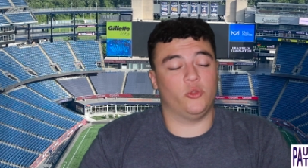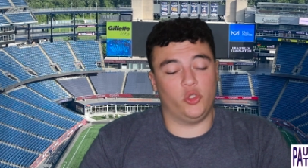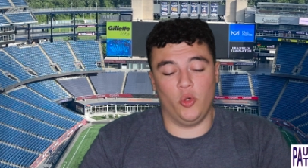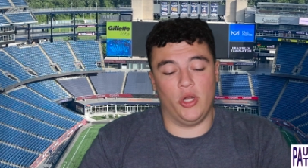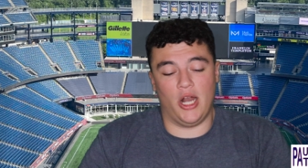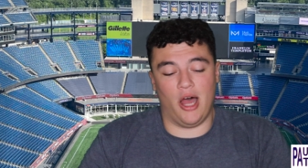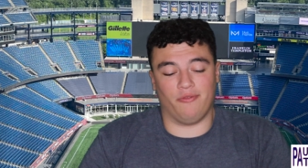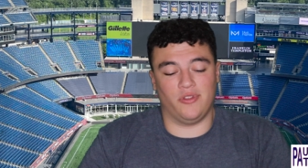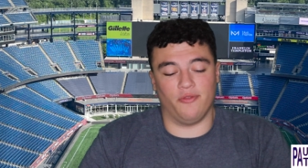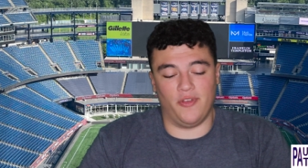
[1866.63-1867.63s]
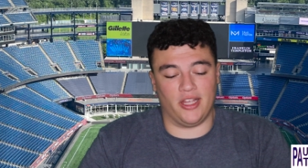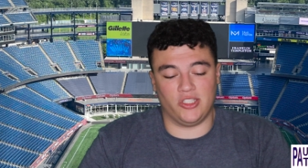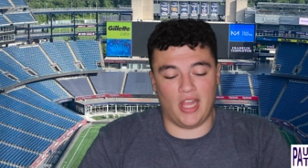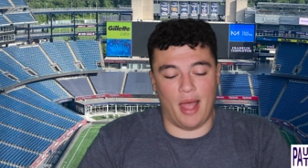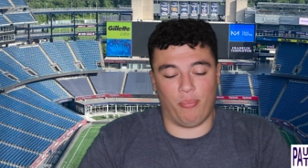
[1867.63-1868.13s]
soon enough to
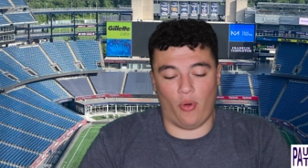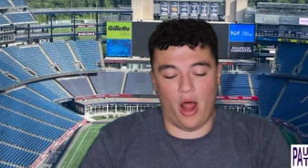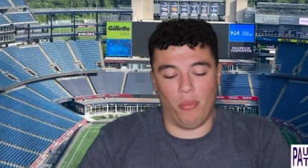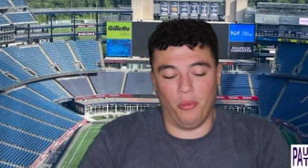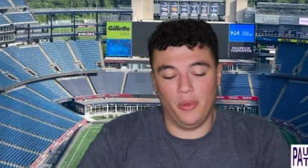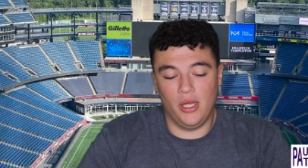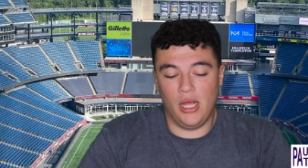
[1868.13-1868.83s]
fix that problem.